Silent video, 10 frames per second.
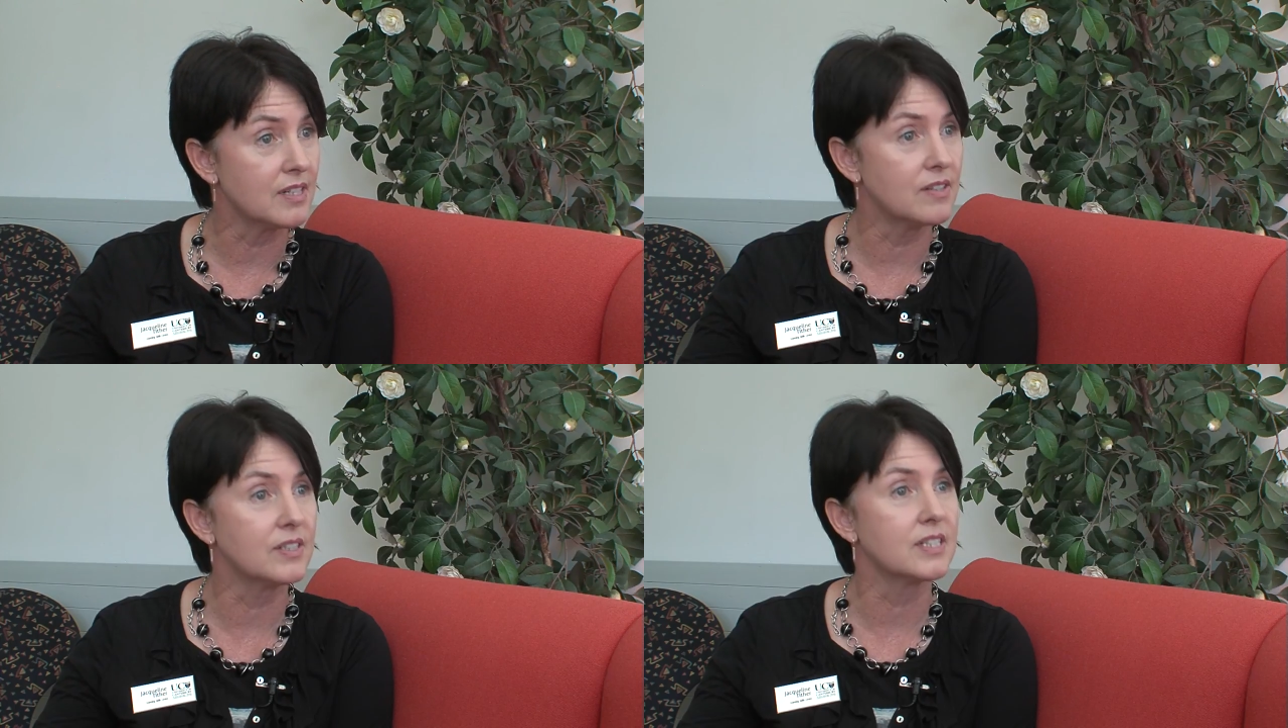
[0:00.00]

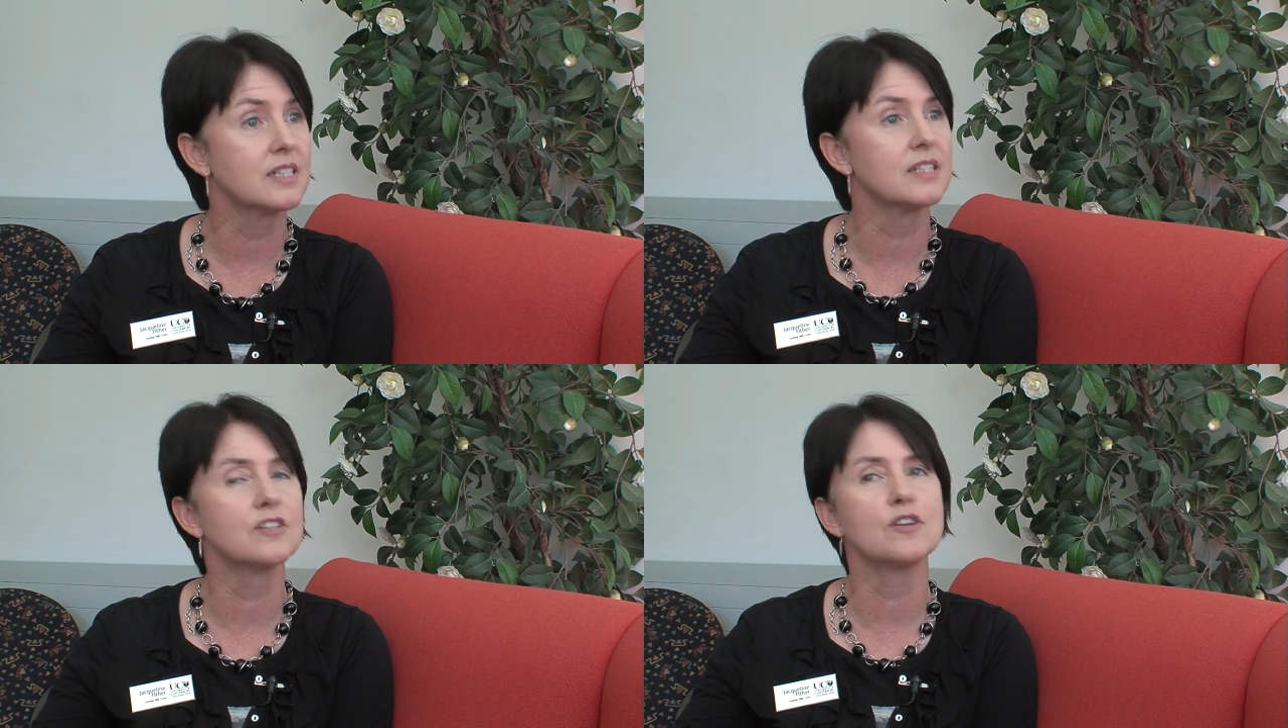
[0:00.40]
I don't
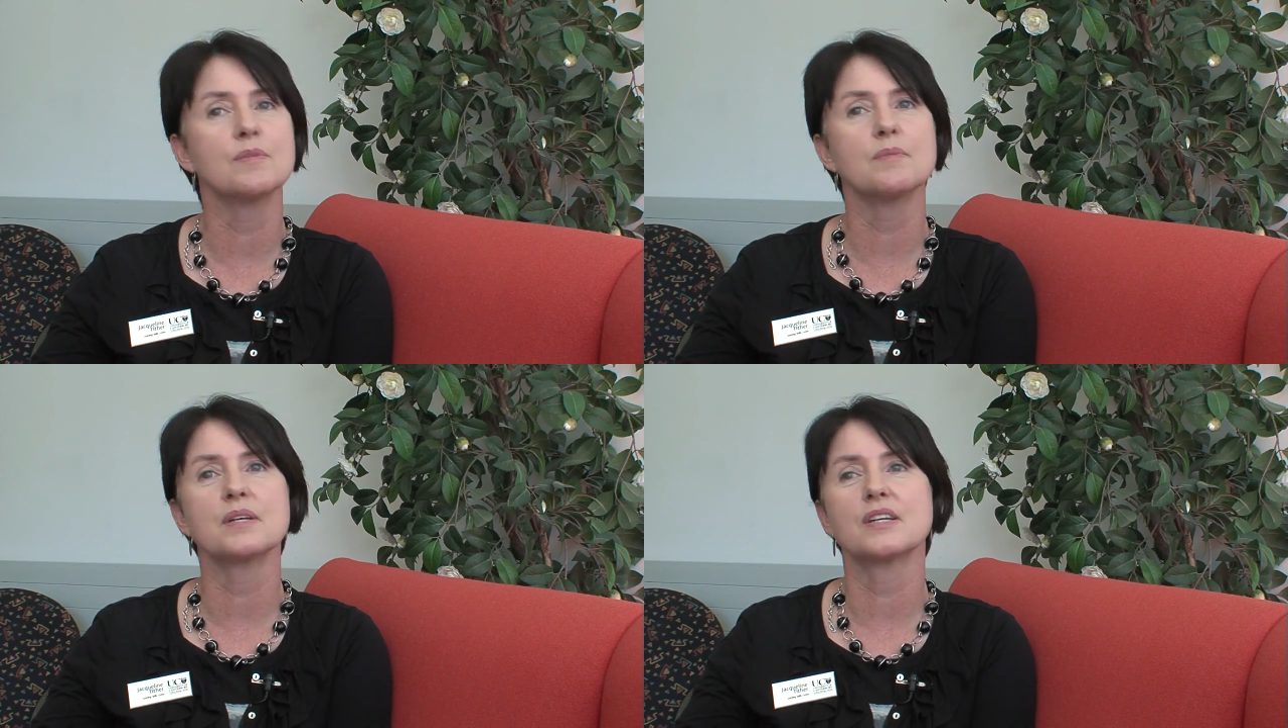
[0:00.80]
just
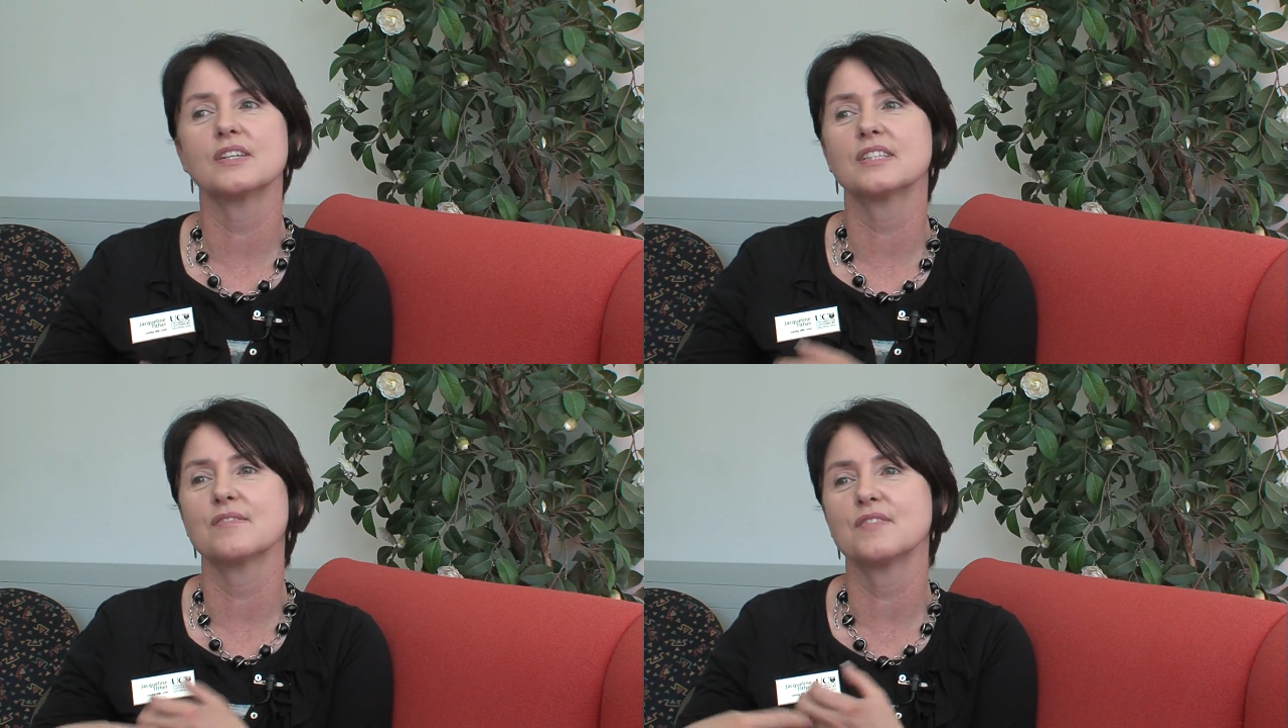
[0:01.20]
assume that
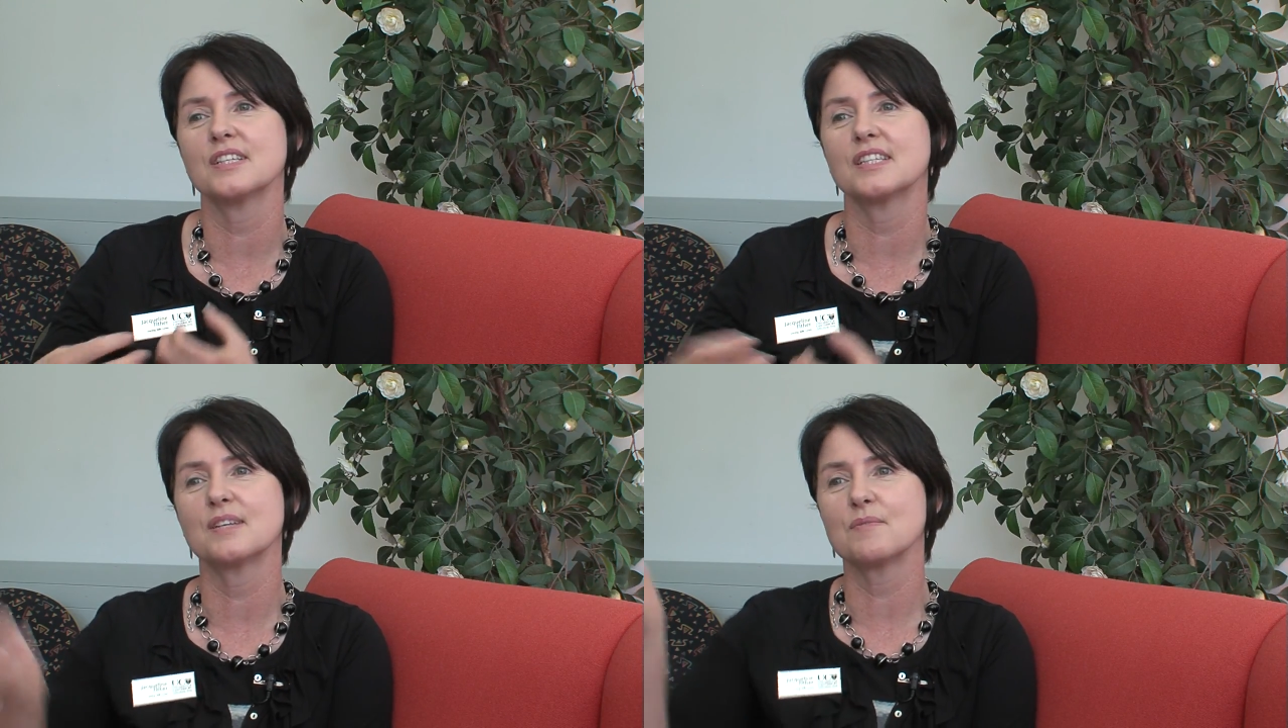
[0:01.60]
because it
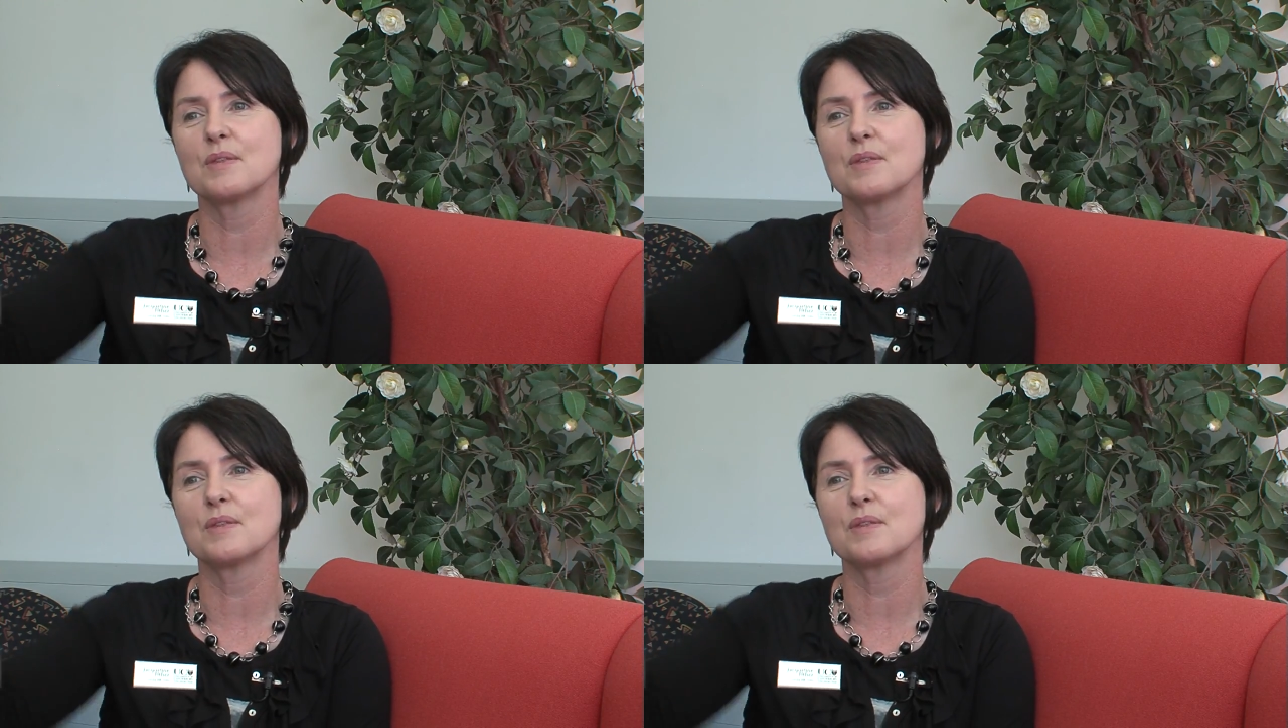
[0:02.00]
fits in